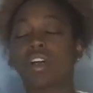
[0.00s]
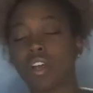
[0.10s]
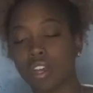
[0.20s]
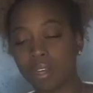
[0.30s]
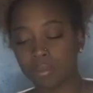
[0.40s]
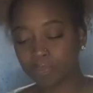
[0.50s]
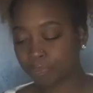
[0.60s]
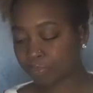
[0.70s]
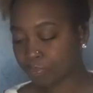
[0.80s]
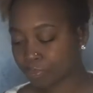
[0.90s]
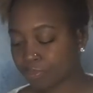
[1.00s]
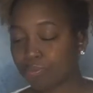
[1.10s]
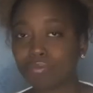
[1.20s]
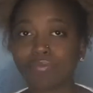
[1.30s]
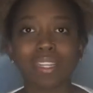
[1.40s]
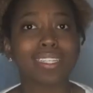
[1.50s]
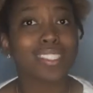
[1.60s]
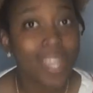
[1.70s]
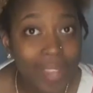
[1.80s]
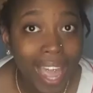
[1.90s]
um
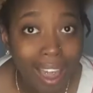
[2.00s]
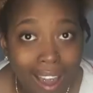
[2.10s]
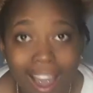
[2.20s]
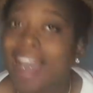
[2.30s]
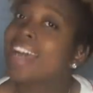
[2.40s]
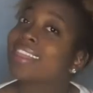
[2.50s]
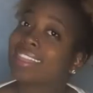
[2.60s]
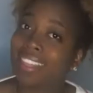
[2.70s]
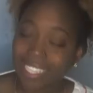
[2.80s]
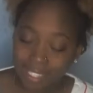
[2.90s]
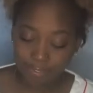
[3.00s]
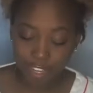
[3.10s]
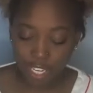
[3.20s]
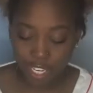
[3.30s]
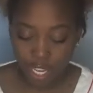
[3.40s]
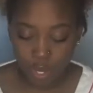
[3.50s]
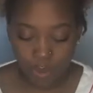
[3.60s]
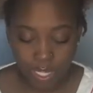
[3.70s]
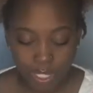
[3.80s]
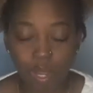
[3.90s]
so yeah this video
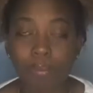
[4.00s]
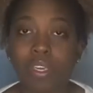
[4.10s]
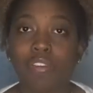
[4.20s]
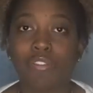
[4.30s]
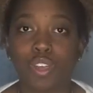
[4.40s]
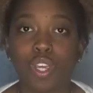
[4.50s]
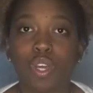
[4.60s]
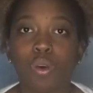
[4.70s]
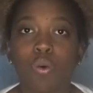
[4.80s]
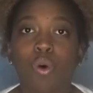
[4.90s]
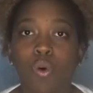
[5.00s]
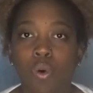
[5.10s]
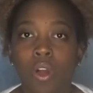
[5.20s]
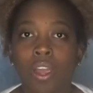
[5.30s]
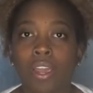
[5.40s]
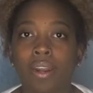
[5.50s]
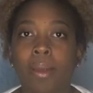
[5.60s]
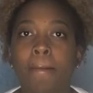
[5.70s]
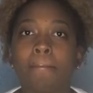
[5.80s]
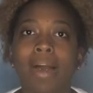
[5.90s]
is gonna be a video on
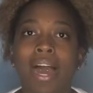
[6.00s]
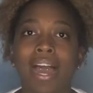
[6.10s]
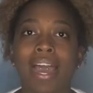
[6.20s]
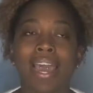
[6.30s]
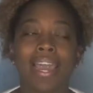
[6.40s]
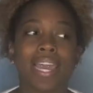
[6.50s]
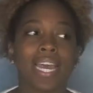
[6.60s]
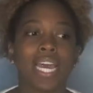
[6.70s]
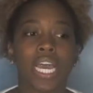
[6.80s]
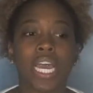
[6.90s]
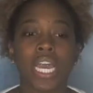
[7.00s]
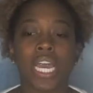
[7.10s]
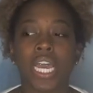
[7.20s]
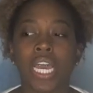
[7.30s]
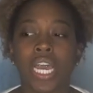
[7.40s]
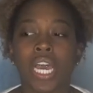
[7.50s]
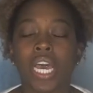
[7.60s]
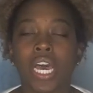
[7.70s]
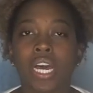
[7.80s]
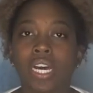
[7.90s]
my
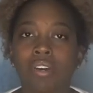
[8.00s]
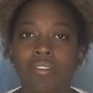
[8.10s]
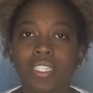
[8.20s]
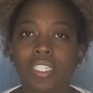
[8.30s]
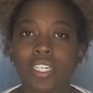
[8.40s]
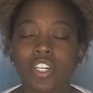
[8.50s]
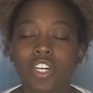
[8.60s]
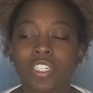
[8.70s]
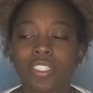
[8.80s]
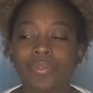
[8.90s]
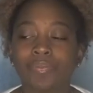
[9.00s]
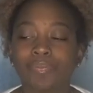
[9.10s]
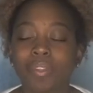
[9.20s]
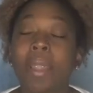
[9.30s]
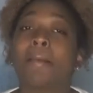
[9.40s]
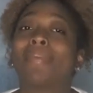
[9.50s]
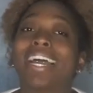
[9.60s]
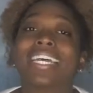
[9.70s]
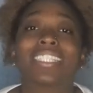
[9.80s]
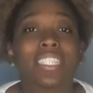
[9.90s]
uh what's the job called
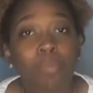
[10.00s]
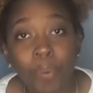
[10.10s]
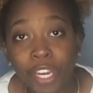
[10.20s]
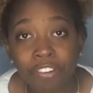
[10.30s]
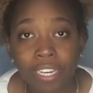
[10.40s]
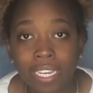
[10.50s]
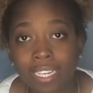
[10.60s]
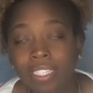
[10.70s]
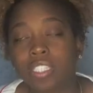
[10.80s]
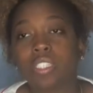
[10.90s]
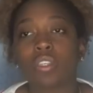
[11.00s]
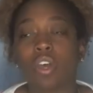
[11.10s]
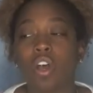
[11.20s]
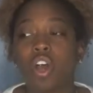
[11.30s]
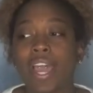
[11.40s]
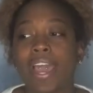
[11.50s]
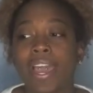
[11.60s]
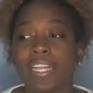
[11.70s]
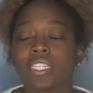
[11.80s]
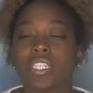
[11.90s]
my experience
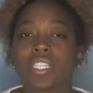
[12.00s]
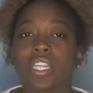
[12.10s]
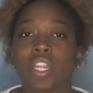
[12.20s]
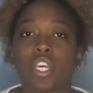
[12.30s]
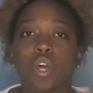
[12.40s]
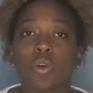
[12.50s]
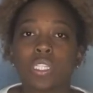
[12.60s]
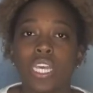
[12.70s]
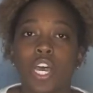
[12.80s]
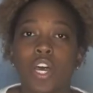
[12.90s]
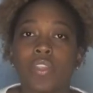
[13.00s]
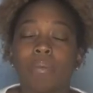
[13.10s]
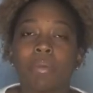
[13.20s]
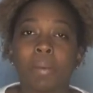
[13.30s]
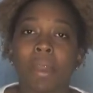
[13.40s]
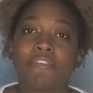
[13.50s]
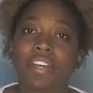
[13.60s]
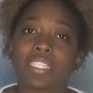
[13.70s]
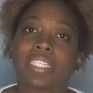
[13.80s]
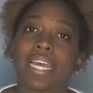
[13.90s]
at the hotel that me and my
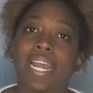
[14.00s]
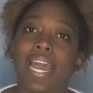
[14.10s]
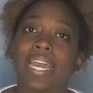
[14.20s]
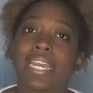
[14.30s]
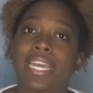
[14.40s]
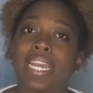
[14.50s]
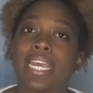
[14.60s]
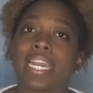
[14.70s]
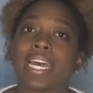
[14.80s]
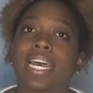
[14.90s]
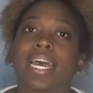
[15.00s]
friend stayed at in